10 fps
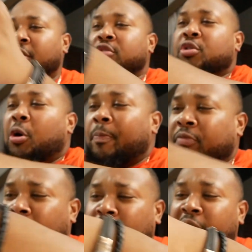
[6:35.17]
so
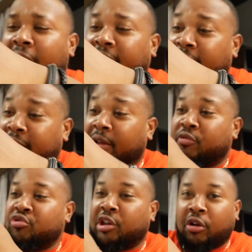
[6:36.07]
but I get it.
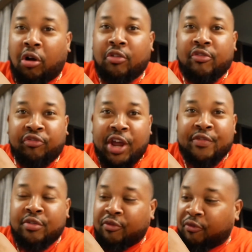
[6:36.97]
You get all the
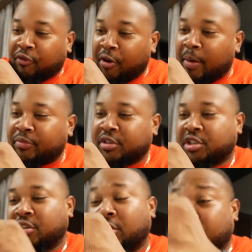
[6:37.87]
flavor from this
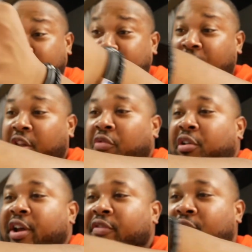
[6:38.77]
or the shell or
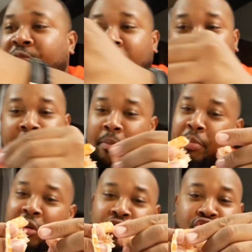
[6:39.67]
whatever,
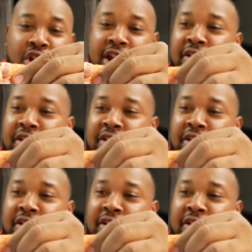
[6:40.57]
peels right